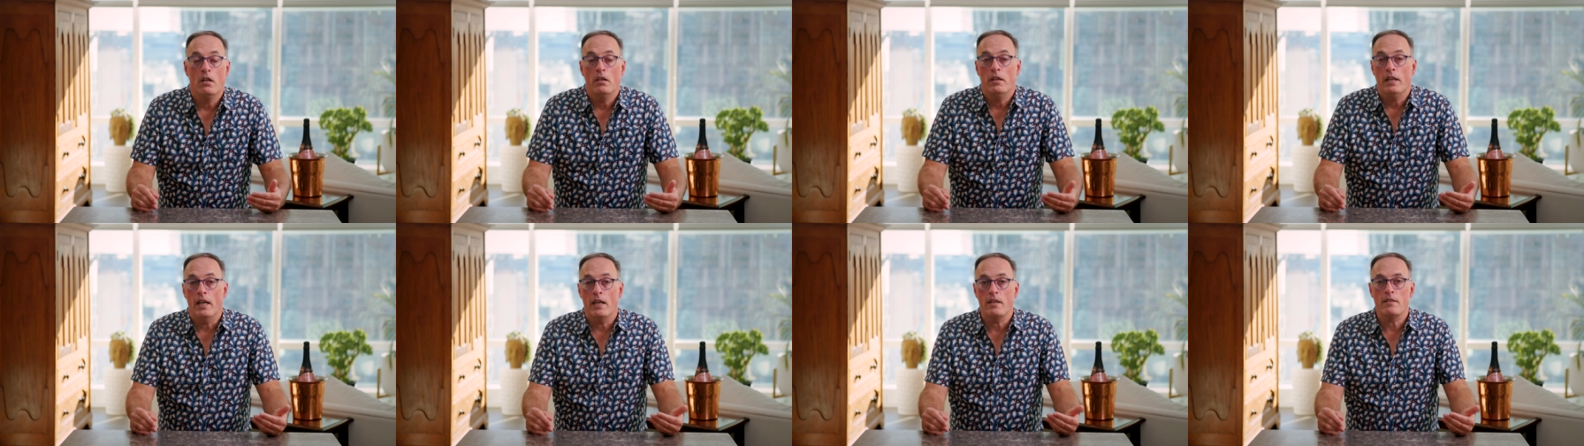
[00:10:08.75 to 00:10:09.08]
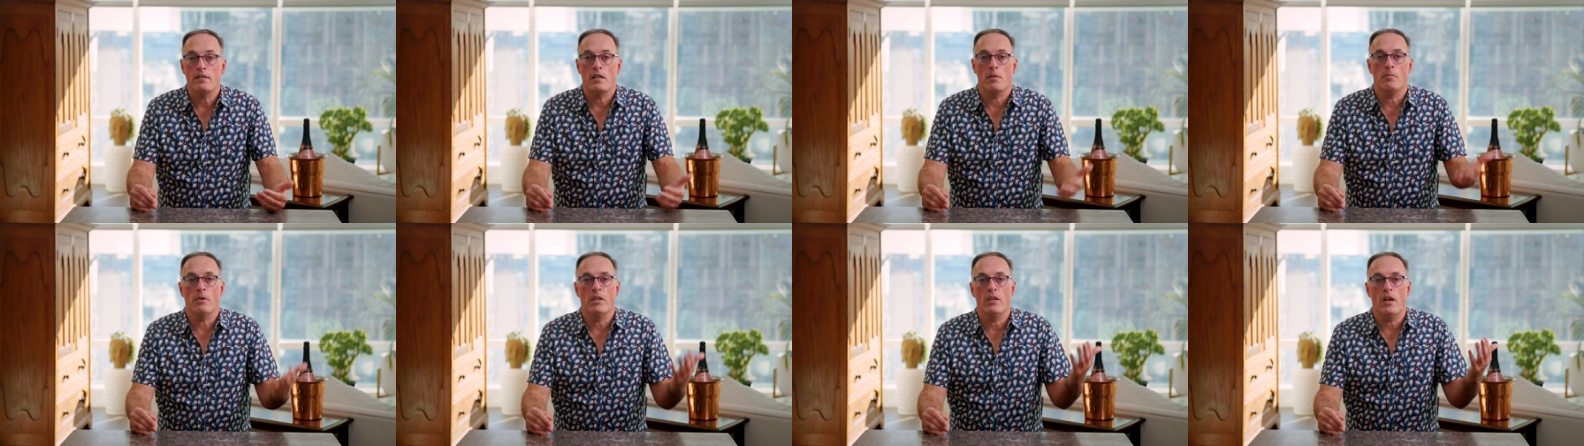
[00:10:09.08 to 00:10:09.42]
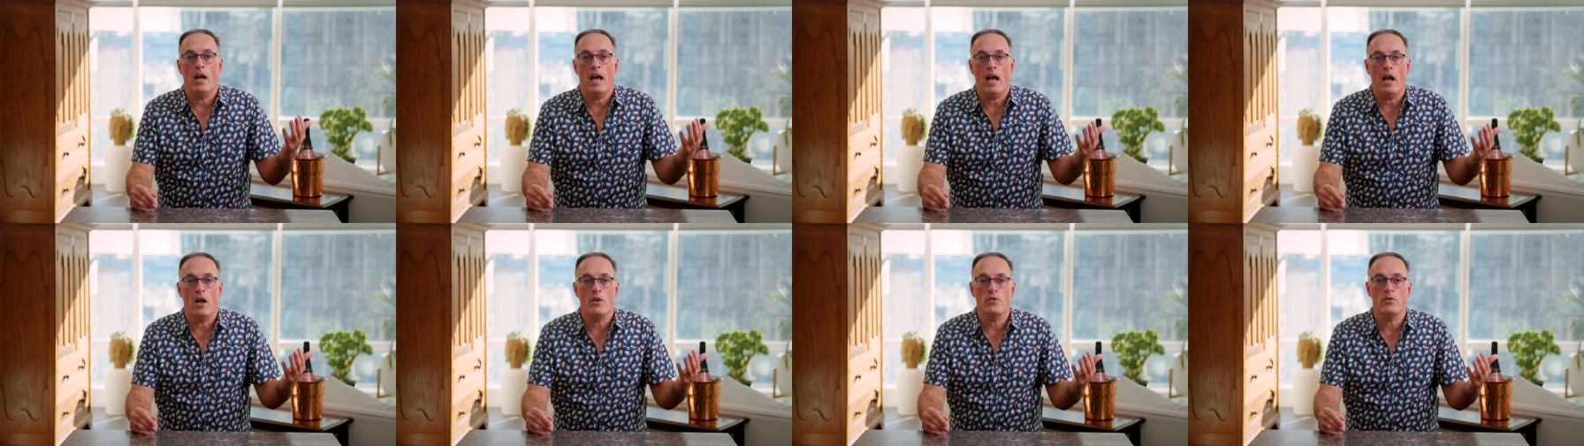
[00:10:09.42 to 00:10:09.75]
Yes, some of the
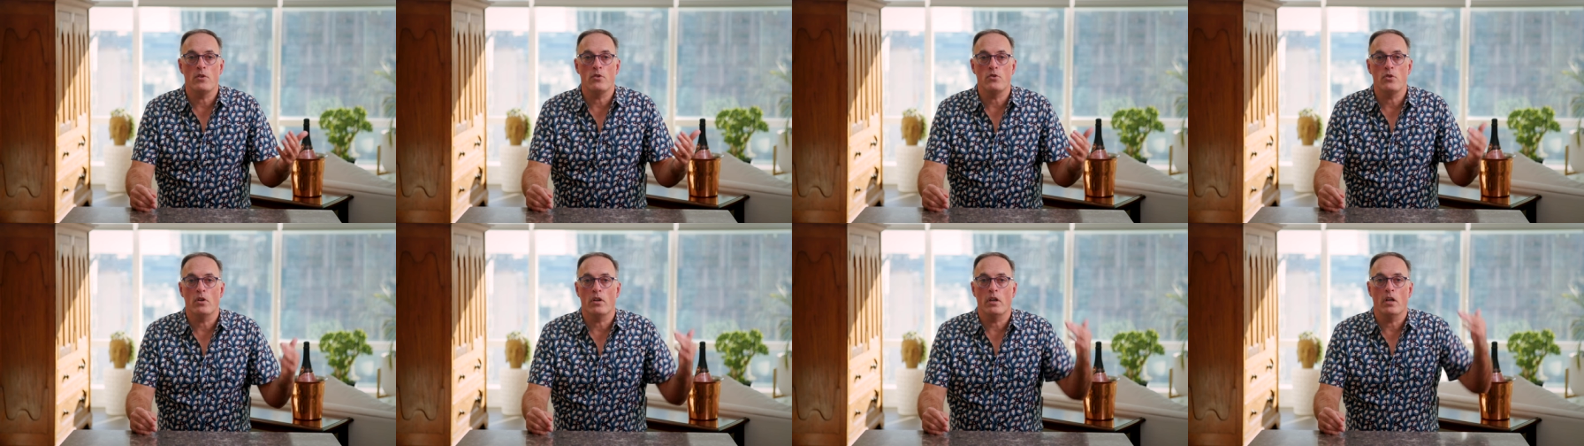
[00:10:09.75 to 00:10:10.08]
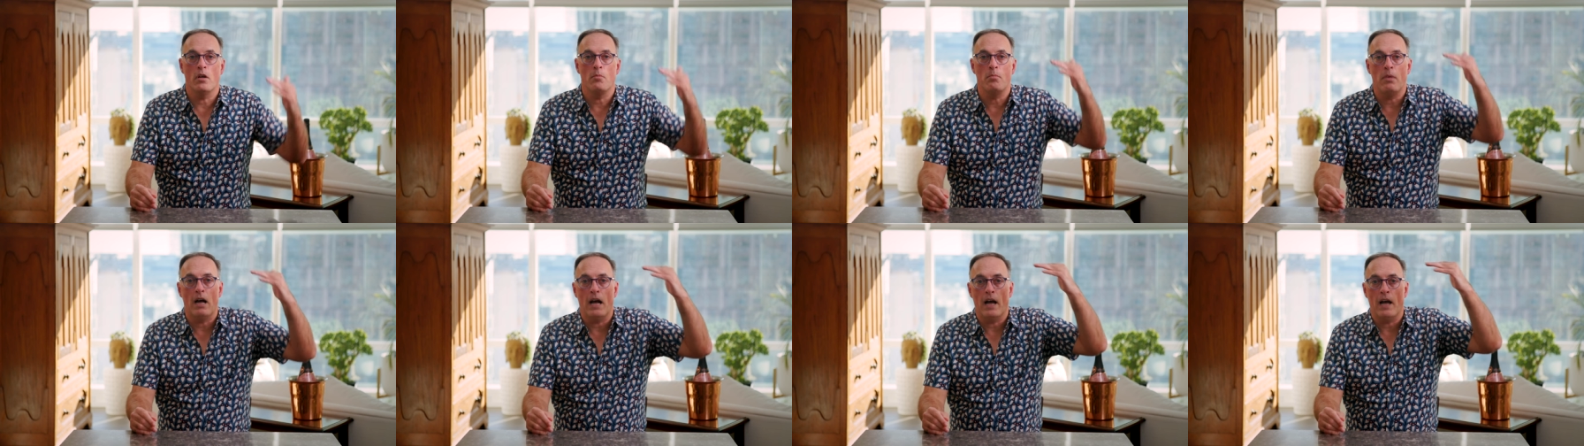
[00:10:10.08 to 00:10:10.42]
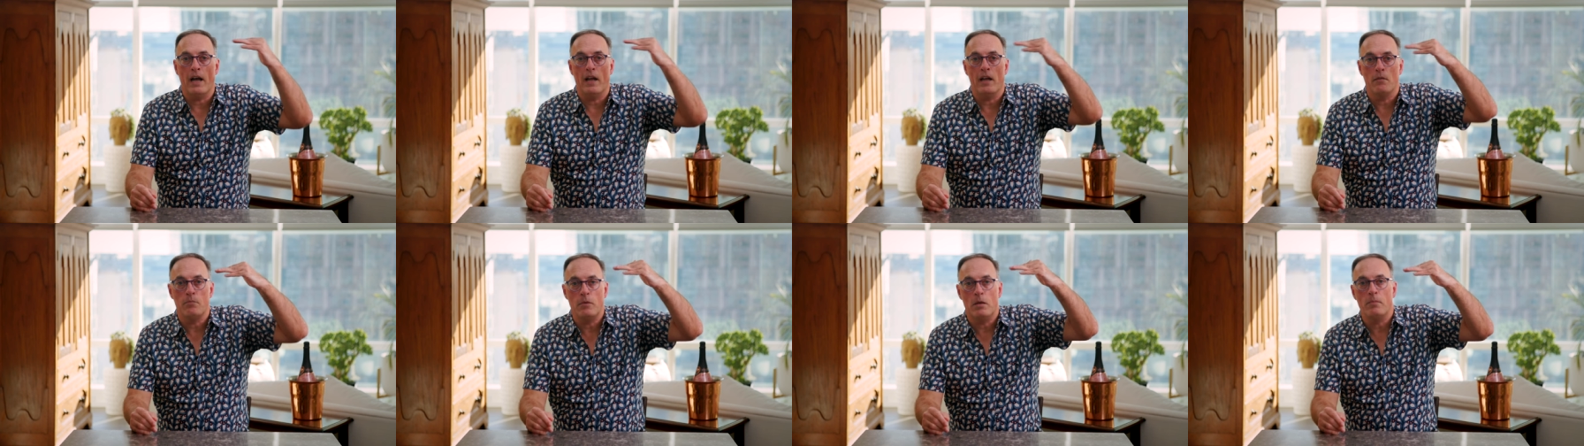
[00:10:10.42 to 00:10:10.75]
houses you're going to
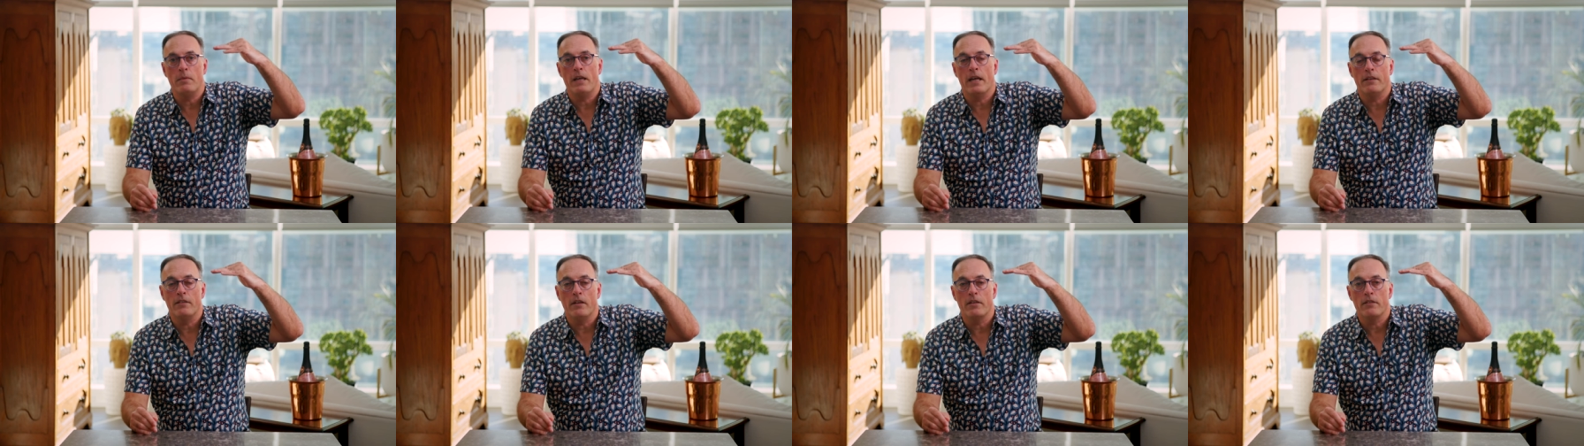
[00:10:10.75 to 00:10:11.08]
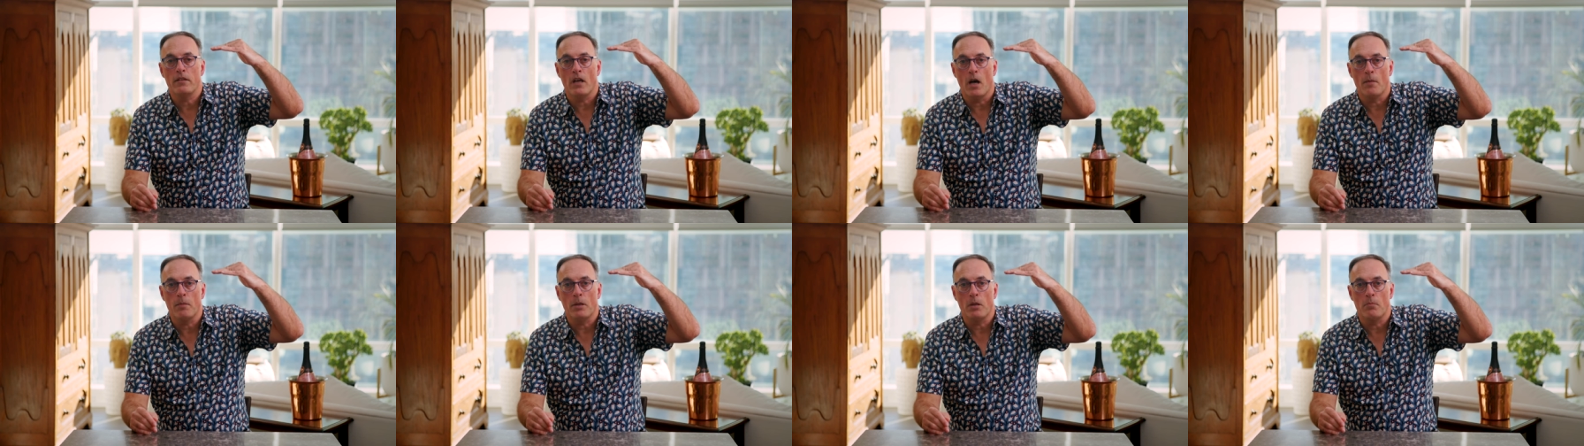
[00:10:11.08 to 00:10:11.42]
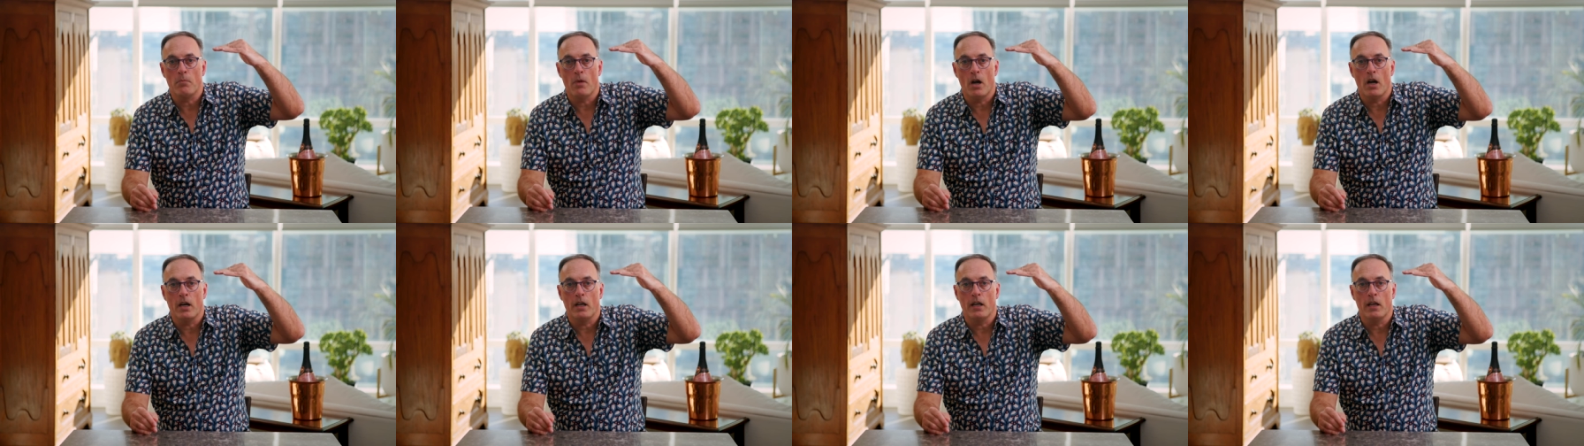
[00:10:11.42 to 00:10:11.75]
buy maybe at the top of the
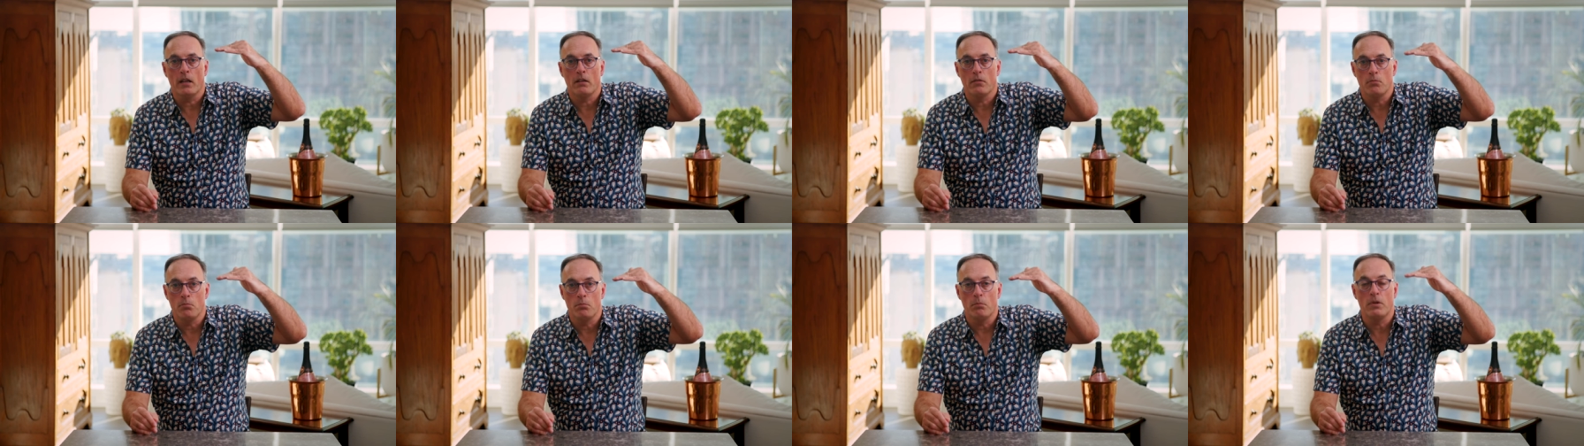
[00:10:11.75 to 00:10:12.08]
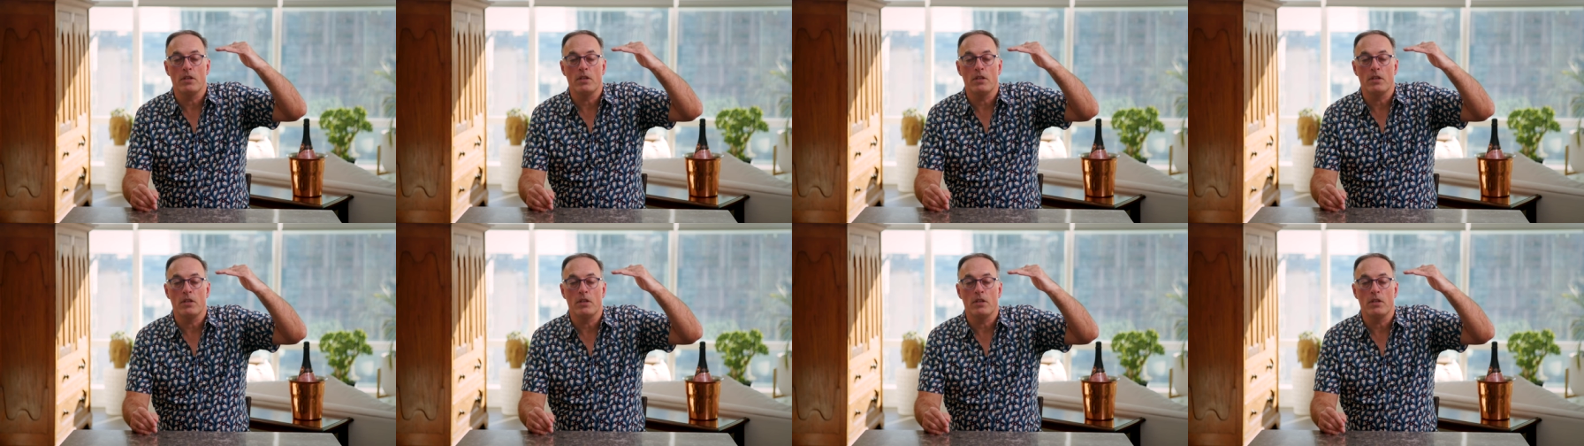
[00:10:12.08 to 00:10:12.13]
market,